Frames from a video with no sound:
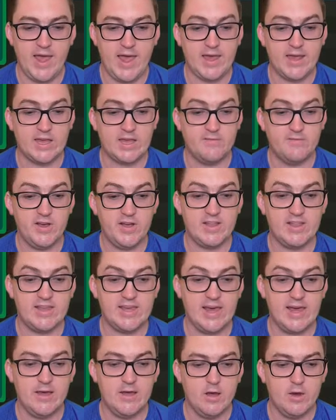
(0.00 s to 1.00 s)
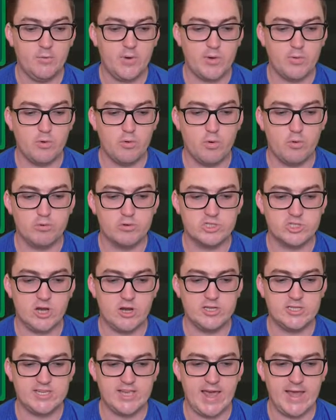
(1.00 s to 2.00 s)
and Caviglia we will
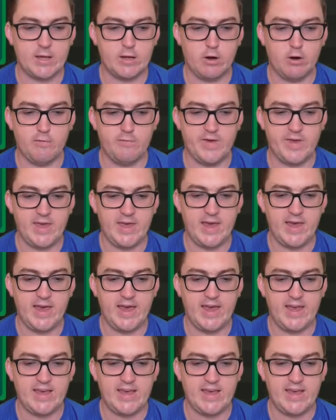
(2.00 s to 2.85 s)
also take off here.